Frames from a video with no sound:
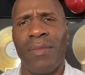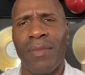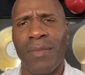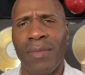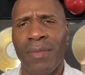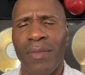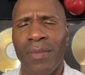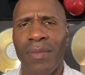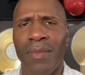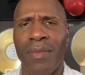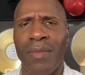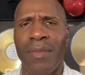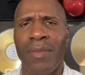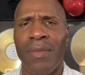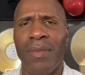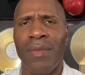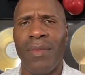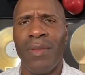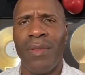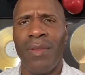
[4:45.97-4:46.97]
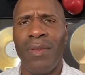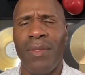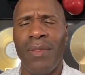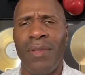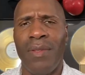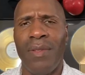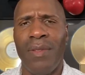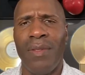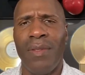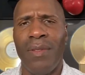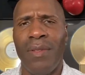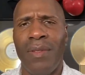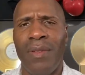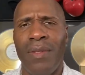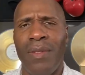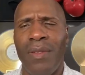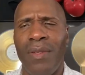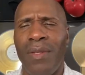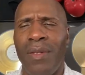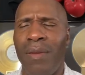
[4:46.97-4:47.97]

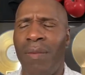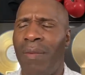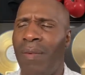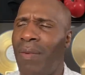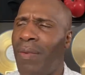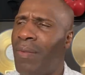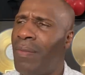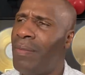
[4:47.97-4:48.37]
Nothing is said.